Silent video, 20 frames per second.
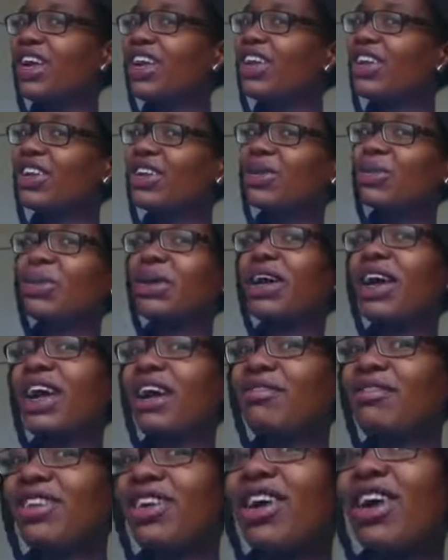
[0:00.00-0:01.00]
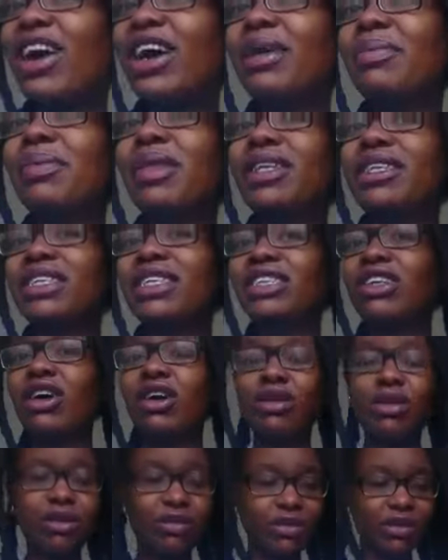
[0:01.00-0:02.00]
you know, when I have time, then
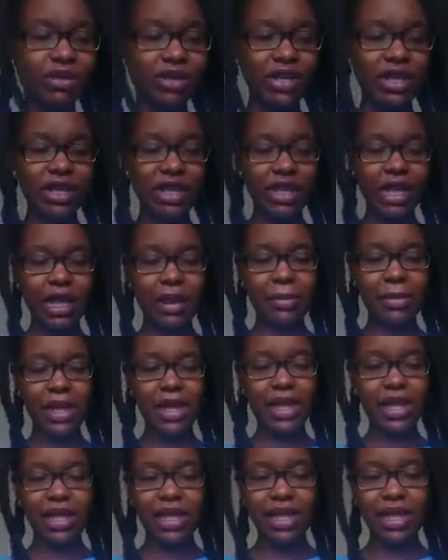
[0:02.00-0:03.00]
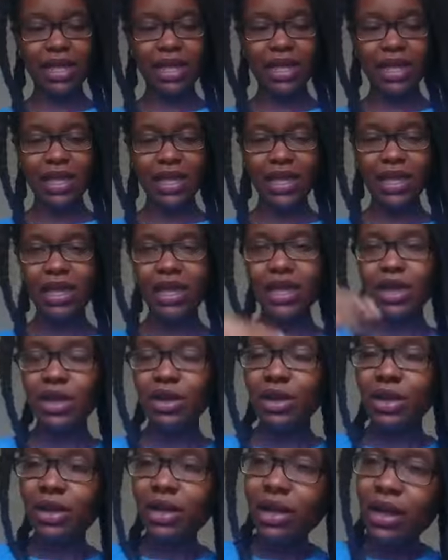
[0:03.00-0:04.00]
start looking at my hair
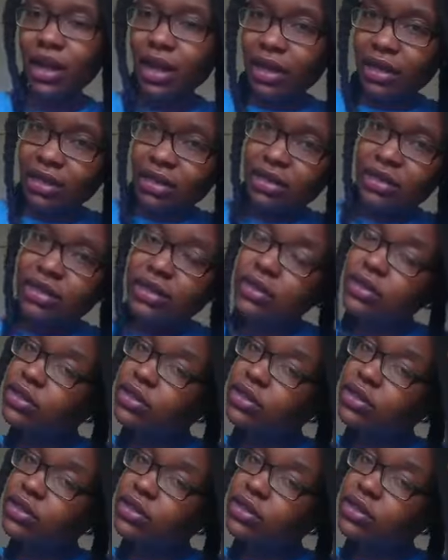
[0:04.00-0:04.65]
and